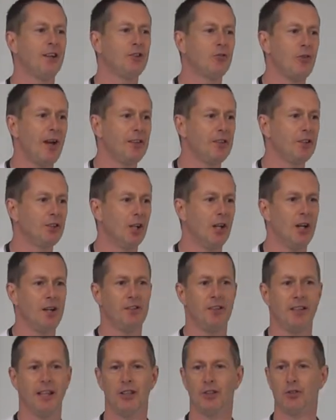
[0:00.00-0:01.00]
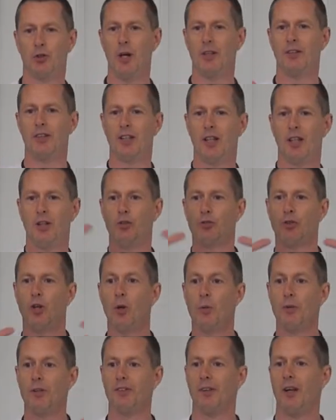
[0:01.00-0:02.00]
strategizing and trying to
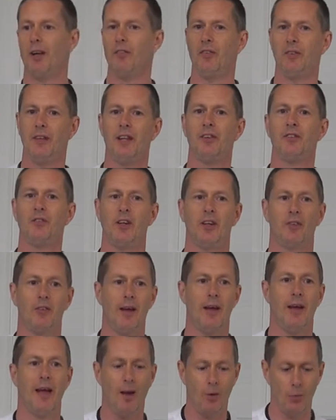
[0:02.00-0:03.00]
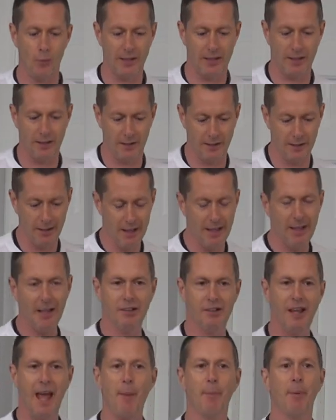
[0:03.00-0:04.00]
control stuff and let's figure out how we can
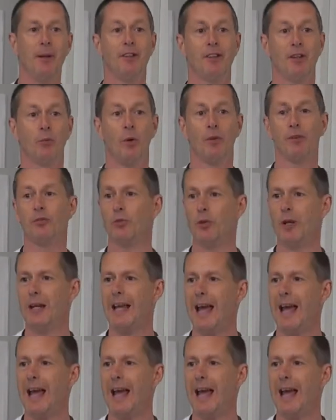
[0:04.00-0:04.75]
tap into what's really